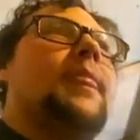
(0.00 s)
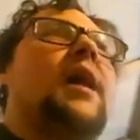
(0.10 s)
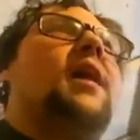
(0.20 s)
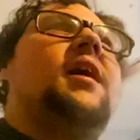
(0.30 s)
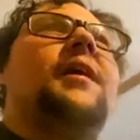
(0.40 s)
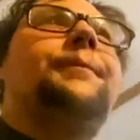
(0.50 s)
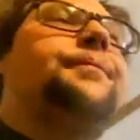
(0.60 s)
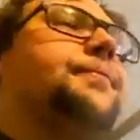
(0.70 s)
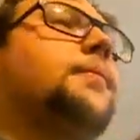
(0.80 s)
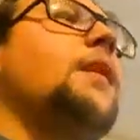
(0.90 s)
Uh,
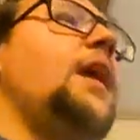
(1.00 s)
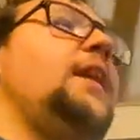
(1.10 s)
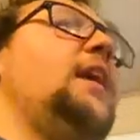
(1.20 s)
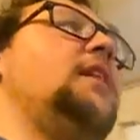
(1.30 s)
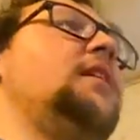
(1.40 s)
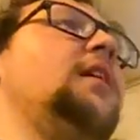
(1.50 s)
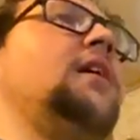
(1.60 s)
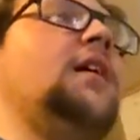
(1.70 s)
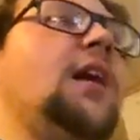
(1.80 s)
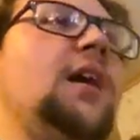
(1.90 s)
and then,
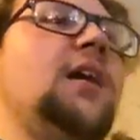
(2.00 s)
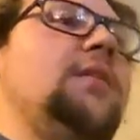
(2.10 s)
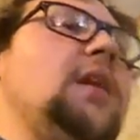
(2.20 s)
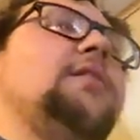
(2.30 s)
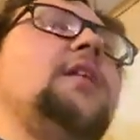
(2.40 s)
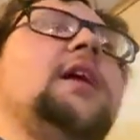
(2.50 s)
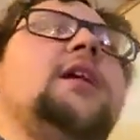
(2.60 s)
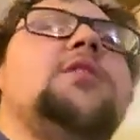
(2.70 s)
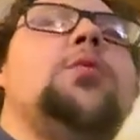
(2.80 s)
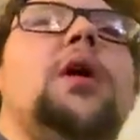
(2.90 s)
uh, when I was, like,
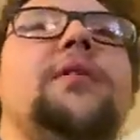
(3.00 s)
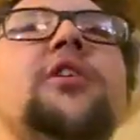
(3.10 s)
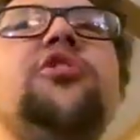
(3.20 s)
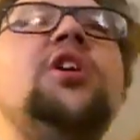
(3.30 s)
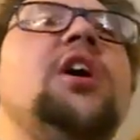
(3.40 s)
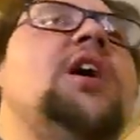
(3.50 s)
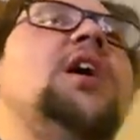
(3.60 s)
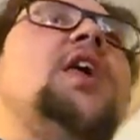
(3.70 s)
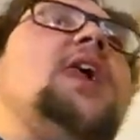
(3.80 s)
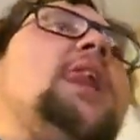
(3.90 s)
twelve-ish,
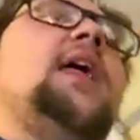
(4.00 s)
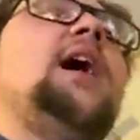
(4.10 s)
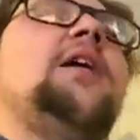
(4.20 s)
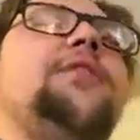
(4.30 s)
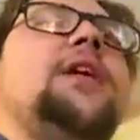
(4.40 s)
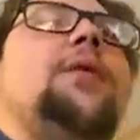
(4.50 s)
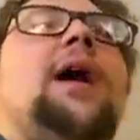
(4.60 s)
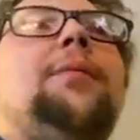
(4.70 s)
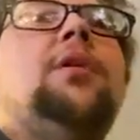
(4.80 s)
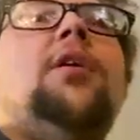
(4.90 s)
I forget what
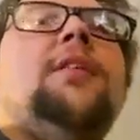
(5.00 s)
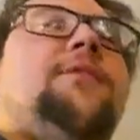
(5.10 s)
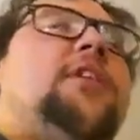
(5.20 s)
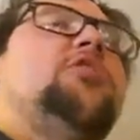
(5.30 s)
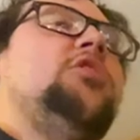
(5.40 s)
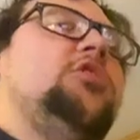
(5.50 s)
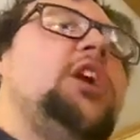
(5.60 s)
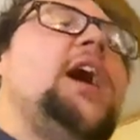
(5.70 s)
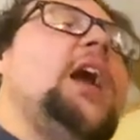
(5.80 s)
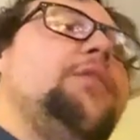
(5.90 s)
happened. All the fish
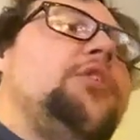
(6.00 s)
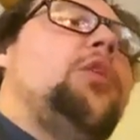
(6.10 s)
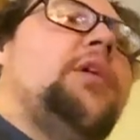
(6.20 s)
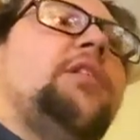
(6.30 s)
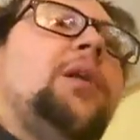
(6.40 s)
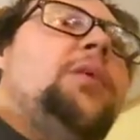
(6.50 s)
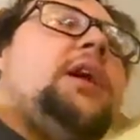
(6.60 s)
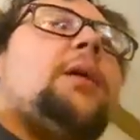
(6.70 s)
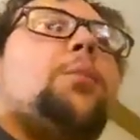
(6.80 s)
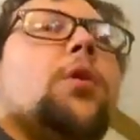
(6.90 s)
died for no reason, and we
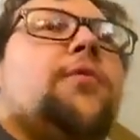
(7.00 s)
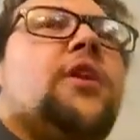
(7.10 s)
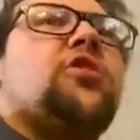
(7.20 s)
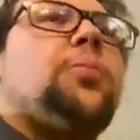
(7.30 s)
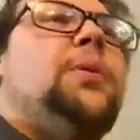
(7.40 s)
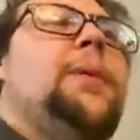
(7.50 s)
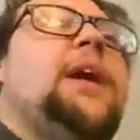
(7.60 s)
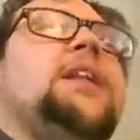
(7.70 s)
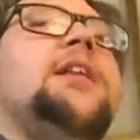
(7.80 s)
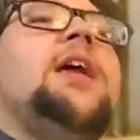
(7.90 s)
got more fish to put back
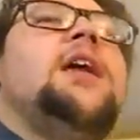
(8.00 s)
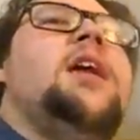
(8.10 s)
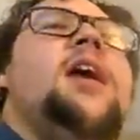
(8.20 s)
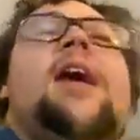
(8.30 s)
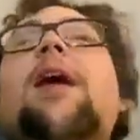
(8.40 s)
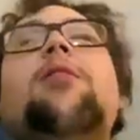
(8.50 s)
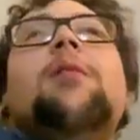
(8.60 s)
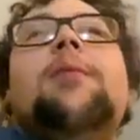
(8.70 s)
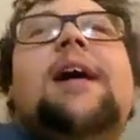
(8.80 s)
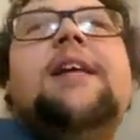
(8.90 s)
in the tank. It was
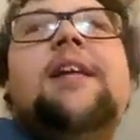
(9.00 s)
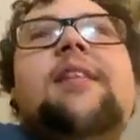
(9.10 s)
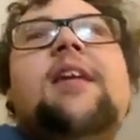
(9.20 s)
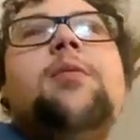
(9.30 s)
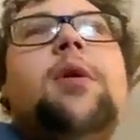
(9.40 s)
some kind of disease.